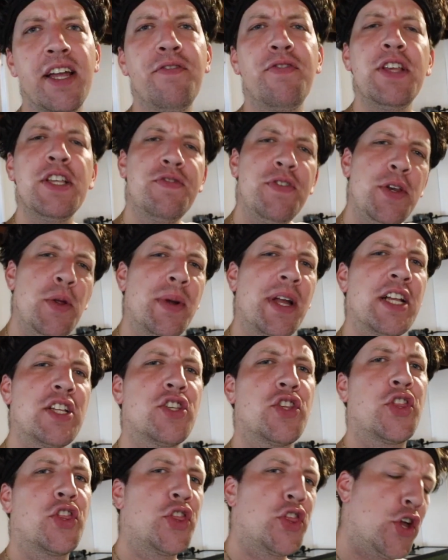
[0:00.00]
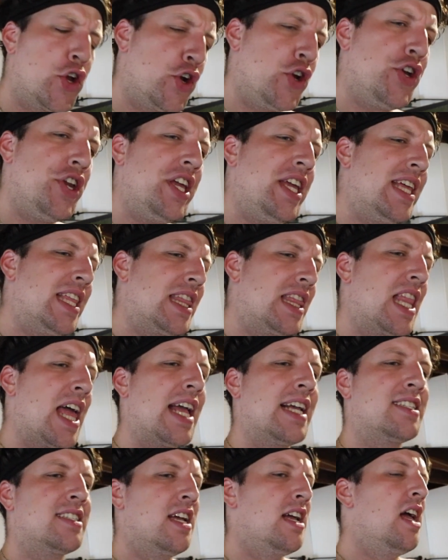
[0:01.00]
If this video gets 30
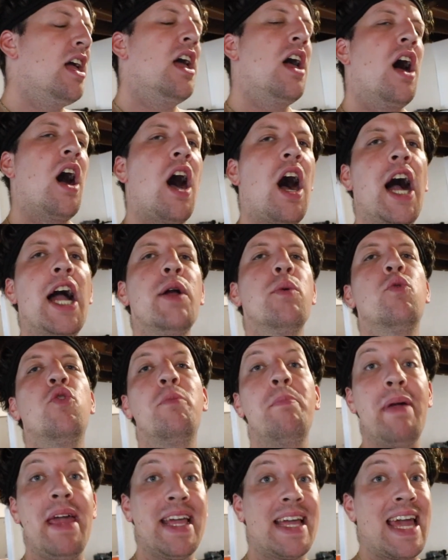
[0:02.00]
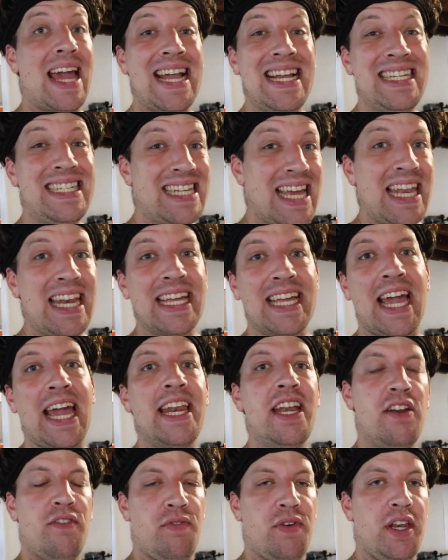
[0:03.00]
likes, I will make a
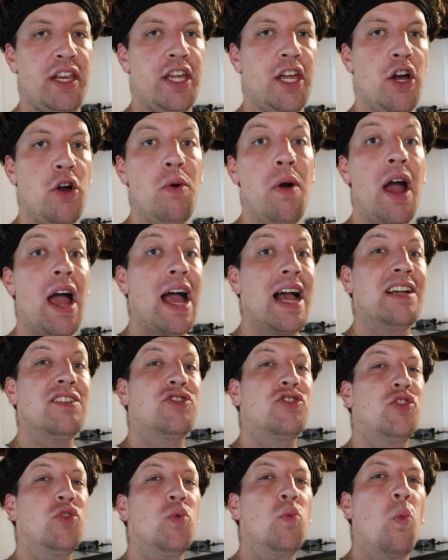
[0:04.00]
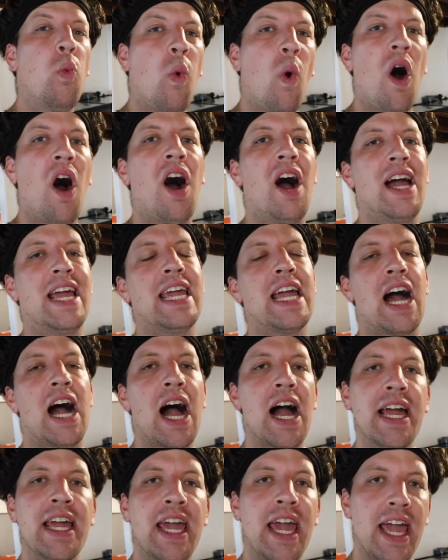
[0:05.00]
dedicated video as to why
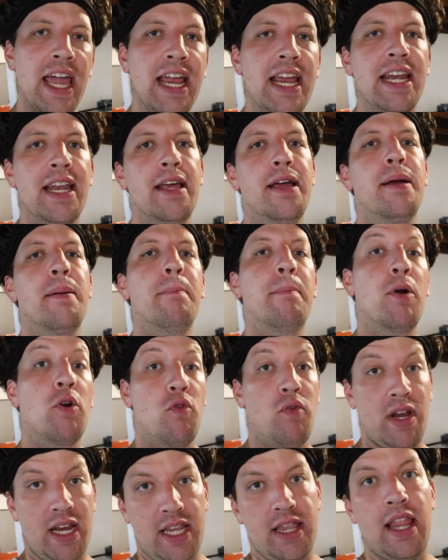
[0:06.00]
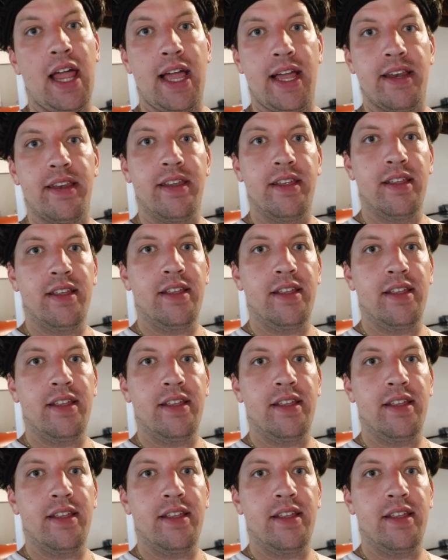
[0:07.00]
I hate Marineland.